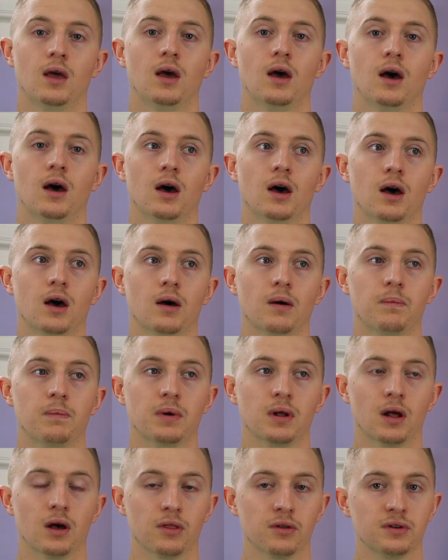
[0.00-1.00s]
but
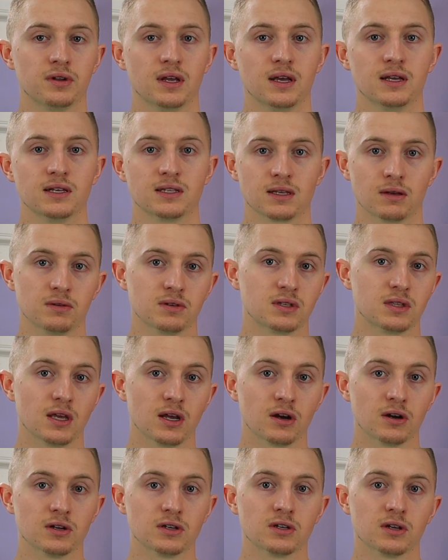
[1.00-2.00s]
other days I was
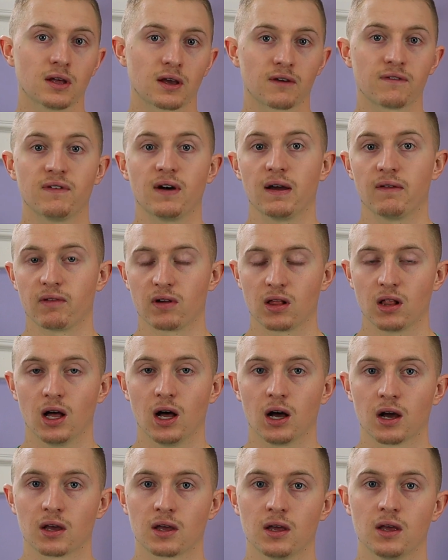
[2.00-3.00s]
there until 5
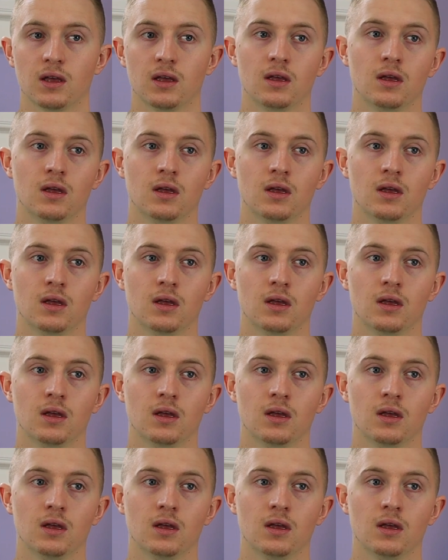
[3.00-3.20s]
o'clock.